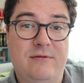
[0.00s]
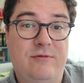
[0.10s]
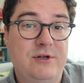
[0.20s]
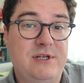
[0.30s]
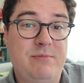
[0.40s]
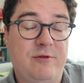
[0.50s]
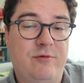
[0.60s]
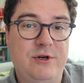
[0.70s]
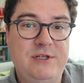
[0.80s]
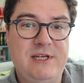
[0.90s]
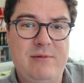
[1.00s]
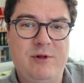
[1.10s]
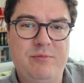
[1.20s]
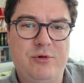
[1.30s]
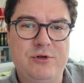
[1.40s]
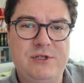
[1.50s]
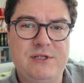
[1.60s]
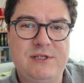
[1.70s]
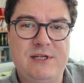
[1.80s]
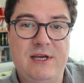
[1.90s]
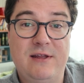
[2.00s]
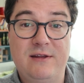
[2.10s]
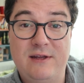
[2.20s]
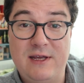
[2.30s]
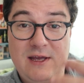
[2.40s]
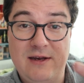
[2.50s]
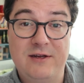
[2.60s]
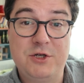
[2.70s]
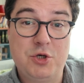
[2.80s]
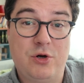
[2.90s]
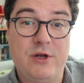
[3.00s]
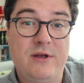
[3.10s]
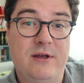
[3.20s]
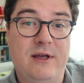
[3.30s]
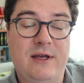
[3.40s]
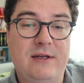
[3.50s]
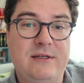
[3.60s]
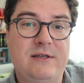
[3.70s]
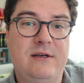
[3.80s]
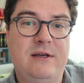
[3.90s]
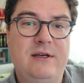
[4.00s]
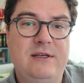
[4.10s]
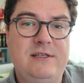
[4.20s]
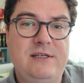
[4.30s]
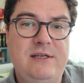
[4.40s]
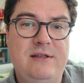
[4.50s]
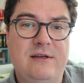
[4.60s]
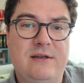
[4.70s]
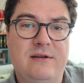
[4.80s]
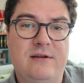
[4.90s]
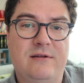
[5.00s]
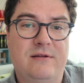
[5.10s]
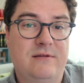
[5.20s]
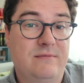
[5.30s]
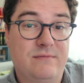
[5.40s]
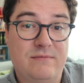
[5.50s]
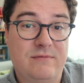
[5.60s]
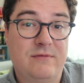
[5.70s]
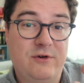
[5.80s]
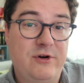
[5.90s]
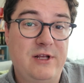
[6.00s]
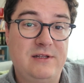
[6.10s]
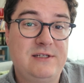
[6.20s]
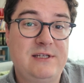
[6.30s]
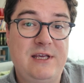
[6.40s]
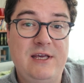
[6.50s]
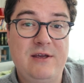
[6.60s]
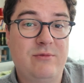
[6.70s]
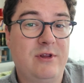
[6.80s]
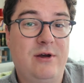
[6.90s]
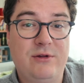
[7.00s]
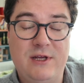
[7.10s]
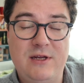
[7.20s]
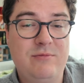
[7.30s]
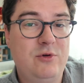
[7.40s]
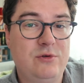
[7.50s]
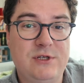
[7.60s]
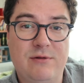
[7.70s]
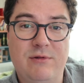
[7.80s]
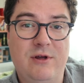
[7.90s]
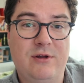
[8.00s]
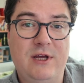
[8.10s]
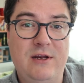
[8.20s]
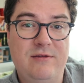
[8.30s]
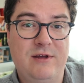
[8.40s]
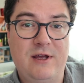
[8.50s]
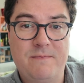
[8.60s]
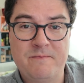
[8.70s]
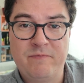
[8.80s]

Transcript: for example, for disabled persons, yeah, that they can enjoy and see the real skiing without any music, without anything.